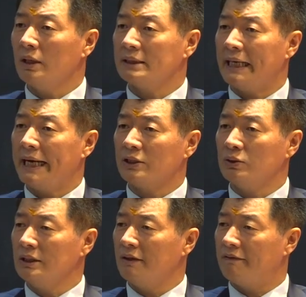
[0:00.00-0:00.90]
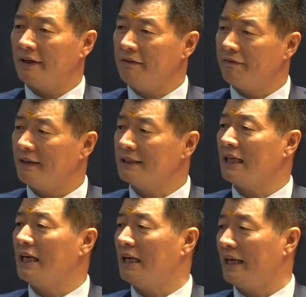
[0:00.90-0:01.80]
was actually a very
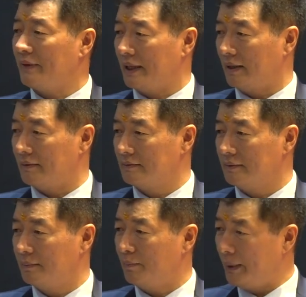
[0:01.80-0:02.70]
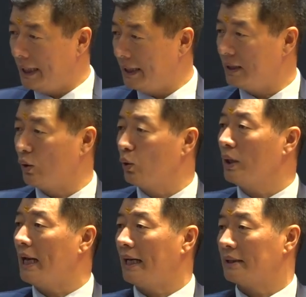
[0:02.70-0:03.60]
fertile area, plain,
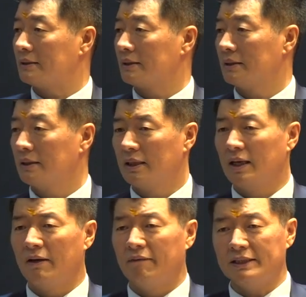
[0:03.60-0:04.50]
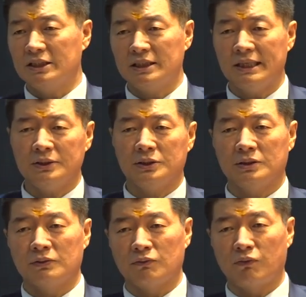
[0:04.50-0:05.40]
lowland,
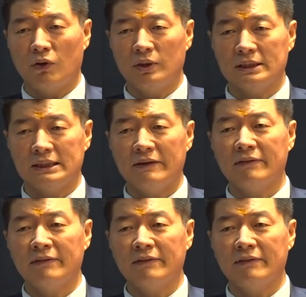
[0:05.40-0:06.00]
vegetation, forest,